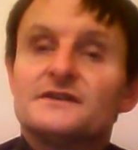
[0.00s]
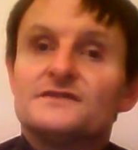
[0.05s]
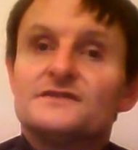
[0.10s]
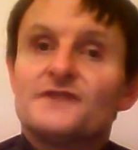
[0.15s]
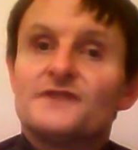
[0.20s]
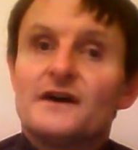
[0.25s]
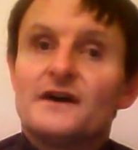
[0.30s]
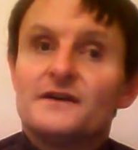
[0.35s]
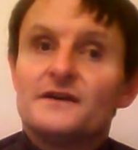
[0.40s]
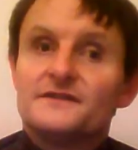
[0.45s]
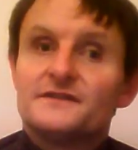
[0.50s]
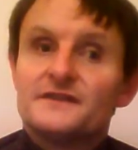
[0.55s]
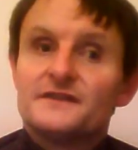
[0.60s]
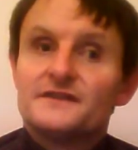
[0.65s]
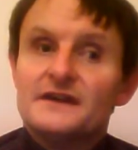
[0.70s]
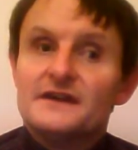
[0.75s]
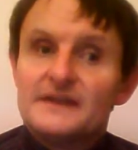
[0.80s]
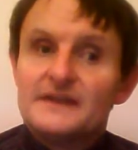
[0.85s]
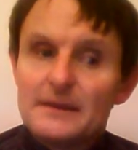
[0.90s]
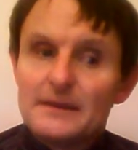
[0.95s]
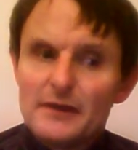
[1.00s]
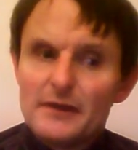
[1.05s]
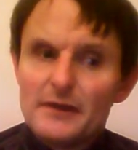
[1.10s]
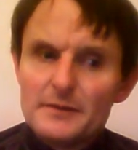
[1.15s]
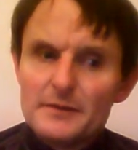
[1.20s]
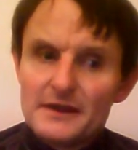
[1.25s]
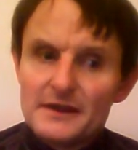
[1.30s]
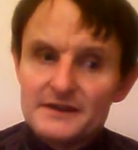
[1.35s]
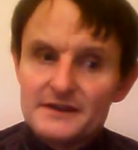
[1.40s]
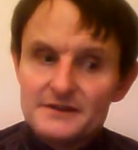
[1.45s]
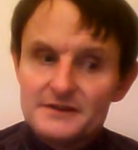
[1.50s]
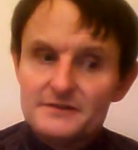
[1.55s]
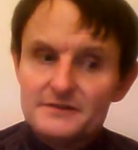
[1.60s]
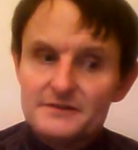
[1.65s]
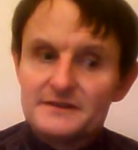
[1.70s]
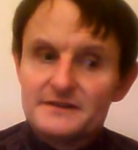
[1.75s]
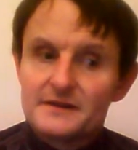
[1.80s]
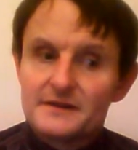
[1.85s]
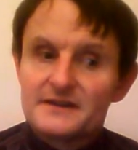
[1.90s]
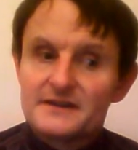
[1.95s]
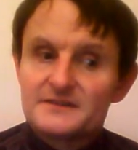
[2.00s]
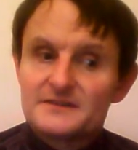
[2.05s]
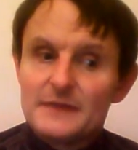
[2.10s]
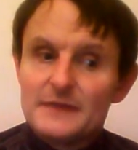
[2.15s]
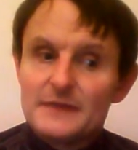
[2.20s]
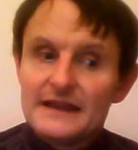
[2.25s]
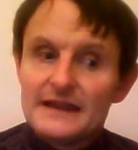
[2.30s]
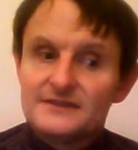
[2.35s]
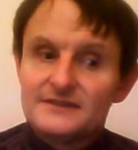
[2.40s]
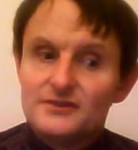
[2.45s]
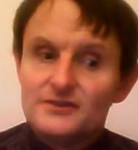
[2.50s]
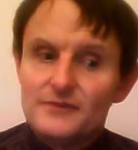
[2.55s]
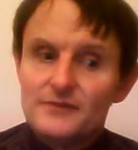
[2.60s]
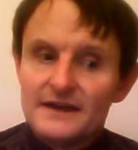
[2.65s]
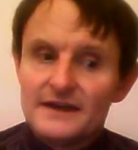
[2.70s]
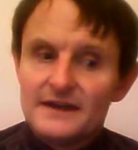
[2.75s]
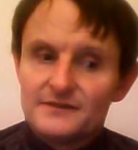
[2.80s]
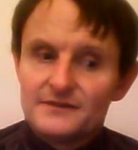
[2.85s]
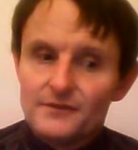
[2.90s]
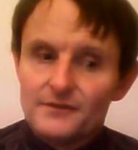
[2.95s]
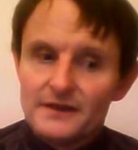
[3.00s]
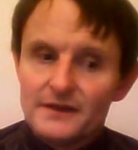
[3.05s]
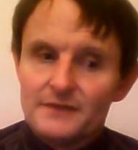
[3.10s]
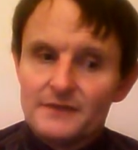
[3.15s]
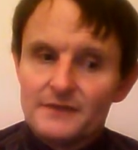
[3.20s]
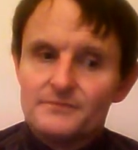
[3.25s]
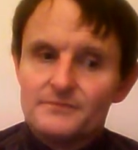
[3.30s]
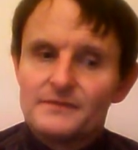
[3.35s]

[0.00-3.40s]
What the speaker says: France. Now, what I'm going to do is I'm going to spell it 2 ways for you.